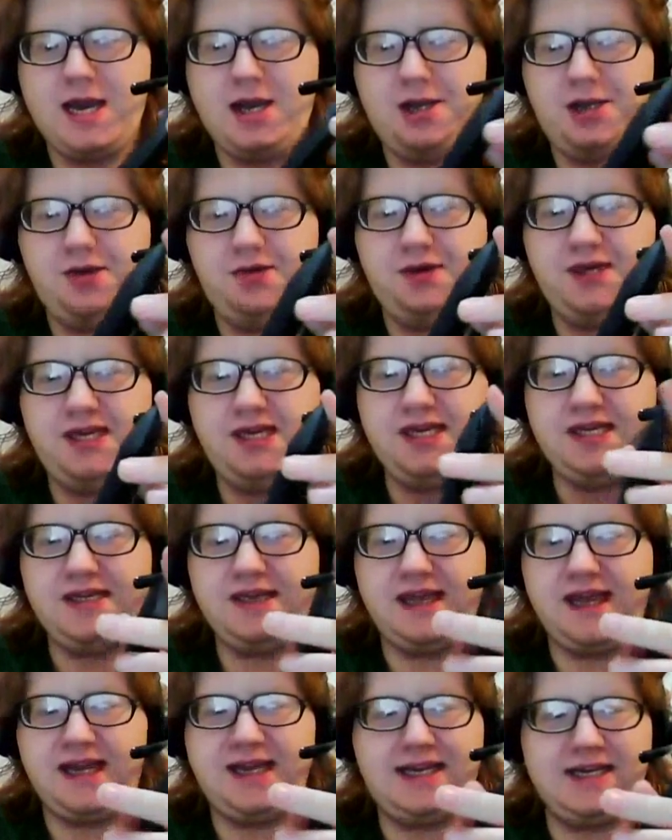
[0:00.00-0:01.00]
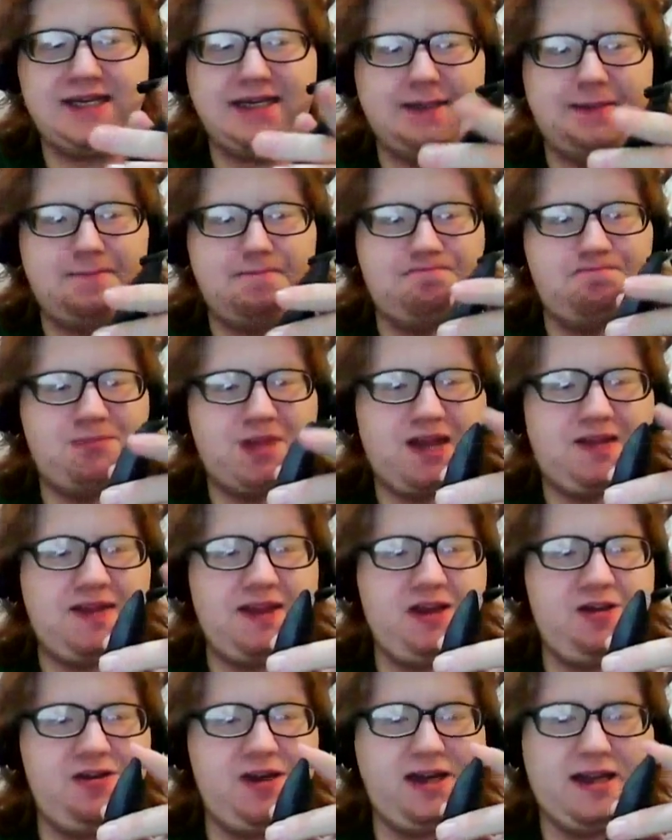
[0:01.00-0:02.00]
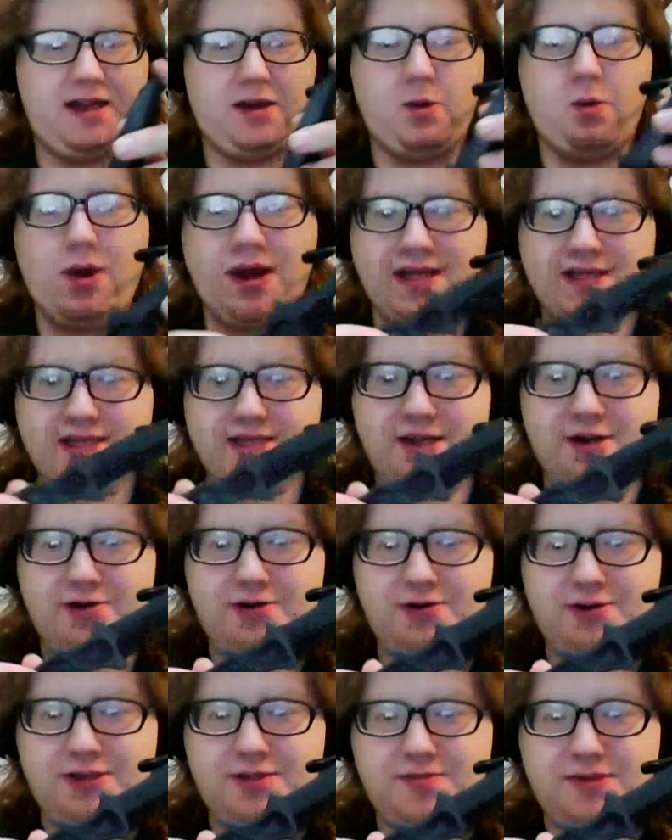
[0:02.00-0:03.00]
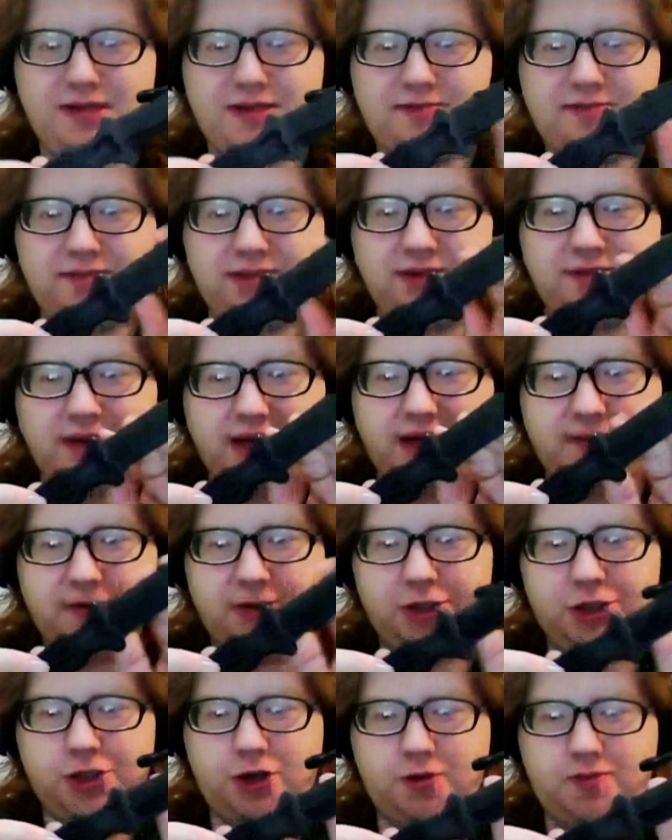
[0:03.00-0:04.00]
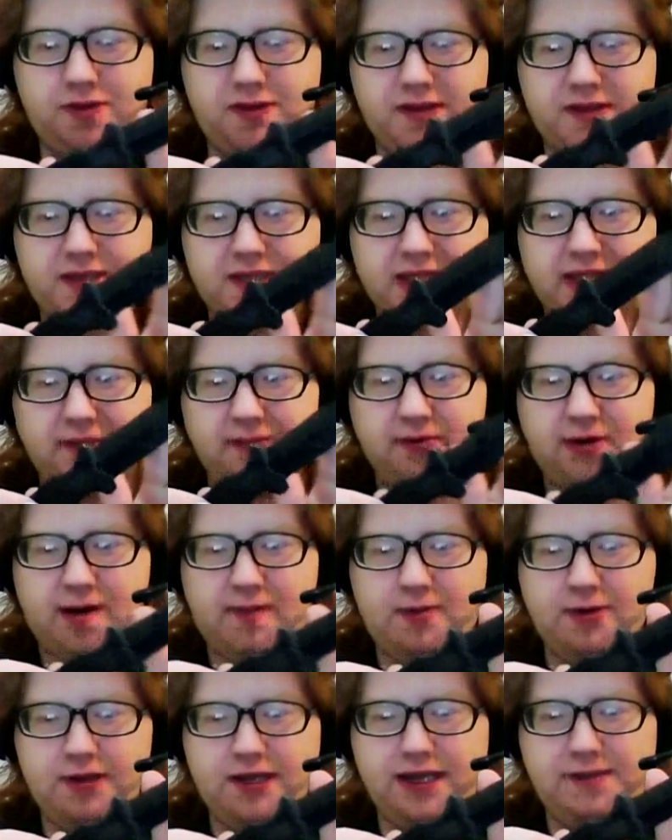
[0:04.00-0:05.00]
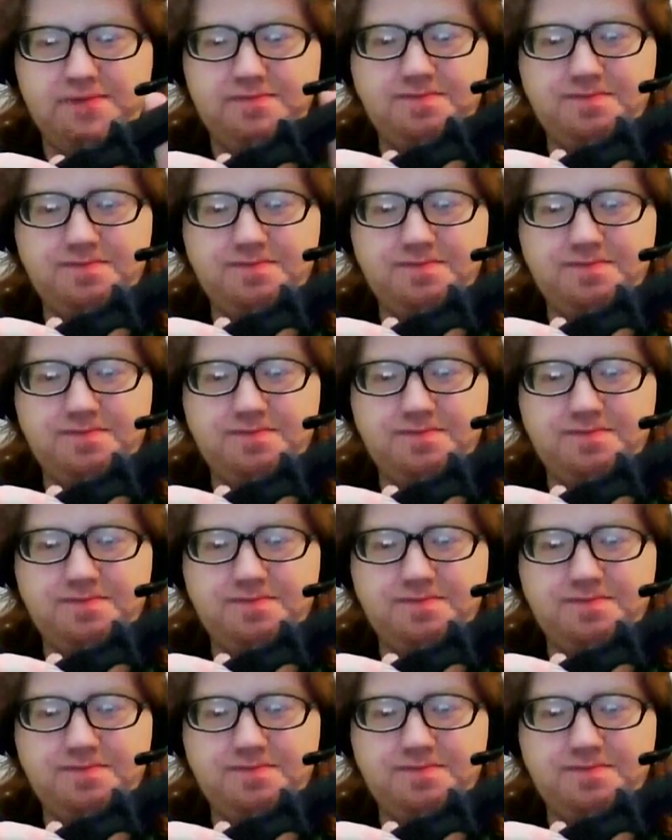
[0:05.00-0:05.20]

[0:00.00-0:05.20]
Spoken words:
you need, I think you need, a whetstone or something to be able to sharpen this thing properly.